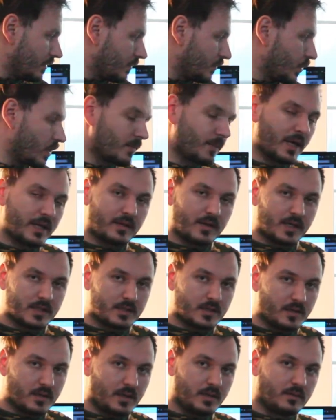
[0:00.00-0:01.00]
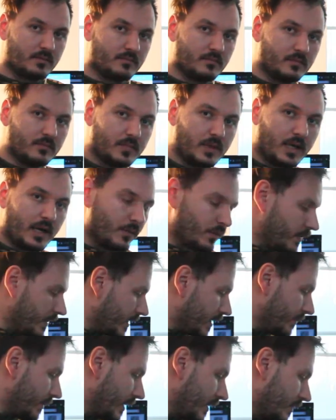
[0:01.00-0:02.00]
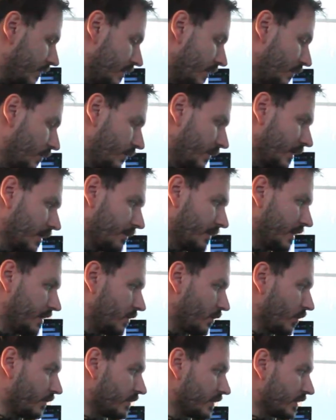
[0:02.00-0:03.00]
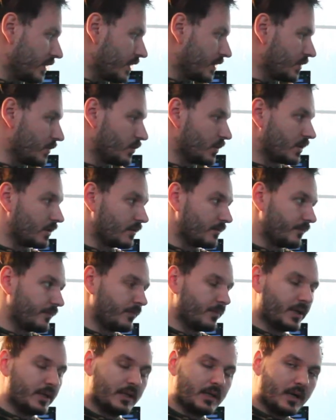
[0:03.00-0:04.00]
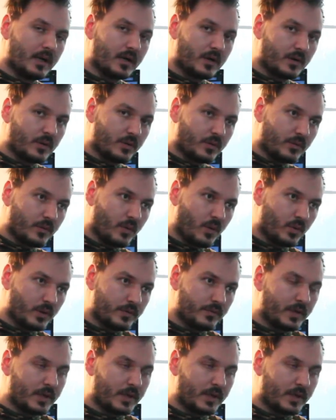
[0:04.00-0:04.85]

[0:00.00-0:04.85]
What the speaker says: What are my thoughts on it? I would recommend it. I would recommend it over the other one, but I could only